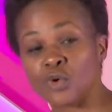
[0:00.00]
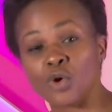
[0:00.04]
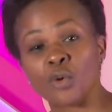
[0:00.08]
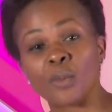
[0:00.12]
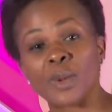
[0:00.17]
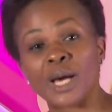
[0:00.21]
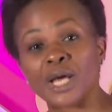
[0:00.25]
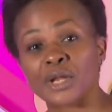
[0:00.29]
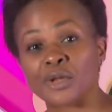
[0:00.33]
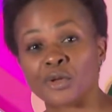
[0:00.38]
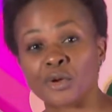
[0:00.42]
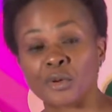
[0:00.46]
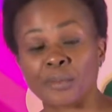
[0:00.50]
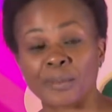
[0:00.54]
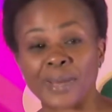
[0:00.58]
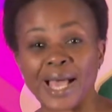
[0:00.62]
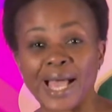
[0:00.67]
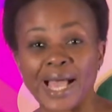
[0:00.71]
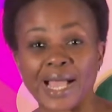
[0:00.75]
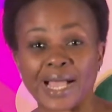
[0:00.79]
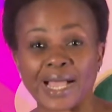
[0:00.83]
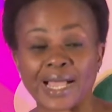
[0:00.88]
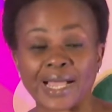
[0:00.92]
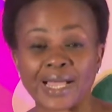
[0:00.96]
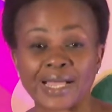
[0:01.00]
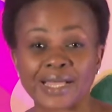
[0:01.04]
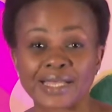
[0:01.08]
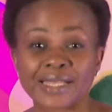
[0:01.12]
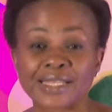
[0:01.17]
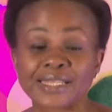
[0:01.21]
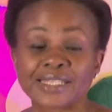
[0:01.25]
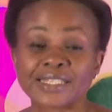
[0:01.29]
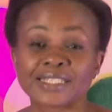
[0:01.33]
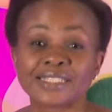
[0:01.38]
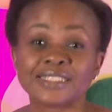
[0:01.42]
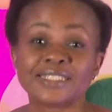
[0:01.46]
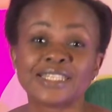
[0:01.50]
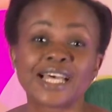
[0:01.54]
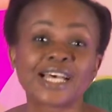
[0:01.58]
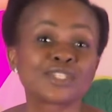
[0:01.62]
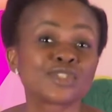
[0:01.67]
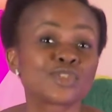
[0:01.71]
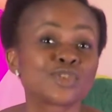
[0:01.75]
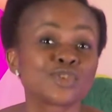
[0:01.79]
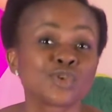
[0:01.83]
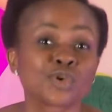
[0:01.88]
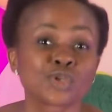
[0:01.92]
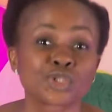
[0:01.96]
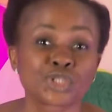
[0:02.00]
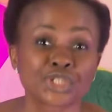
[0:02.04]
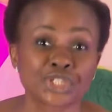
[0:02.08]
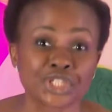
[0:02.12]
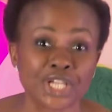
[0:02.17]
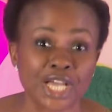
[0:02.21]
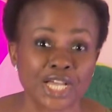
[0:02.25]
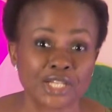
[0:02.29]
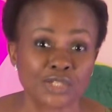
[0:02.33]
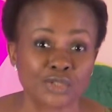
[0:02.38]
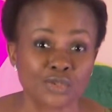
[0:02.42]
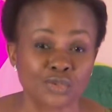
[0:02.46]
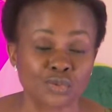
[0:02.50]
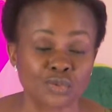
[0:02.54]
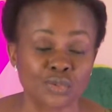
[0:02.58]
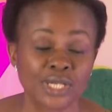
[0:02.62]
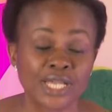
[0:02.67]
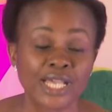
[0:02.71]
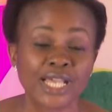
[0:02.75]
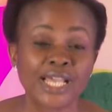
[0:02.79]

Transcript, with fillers: come out your back. That's your shadow.